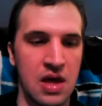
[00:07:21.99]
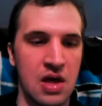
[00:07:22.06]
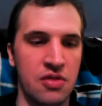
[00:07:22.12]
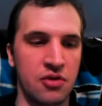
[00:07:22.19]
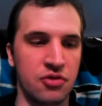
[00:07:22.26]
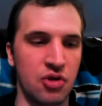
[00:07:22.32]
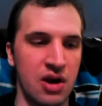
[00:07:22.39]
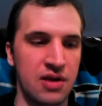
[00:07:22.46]

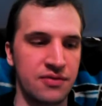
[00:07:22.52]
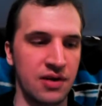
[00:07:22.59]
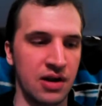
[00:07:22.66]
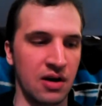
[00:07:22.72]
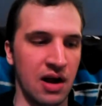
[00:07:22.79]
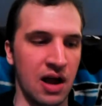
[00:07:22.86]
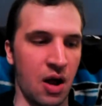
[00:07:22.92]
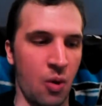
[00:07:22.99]
They're trying to
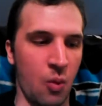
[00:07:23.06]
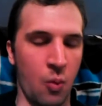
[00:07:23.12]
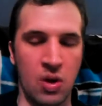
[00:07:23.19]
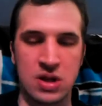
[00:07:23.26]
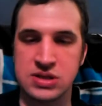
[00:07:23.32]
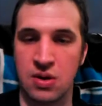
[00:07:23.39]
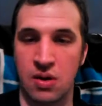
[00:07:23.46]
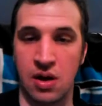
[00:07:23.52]
figure out
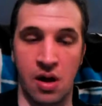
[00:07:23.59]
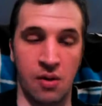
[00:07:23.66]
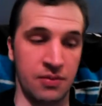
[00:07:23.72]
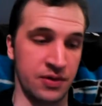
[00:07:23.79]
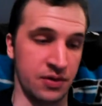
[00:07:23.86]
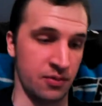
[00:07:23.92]
what's going on with the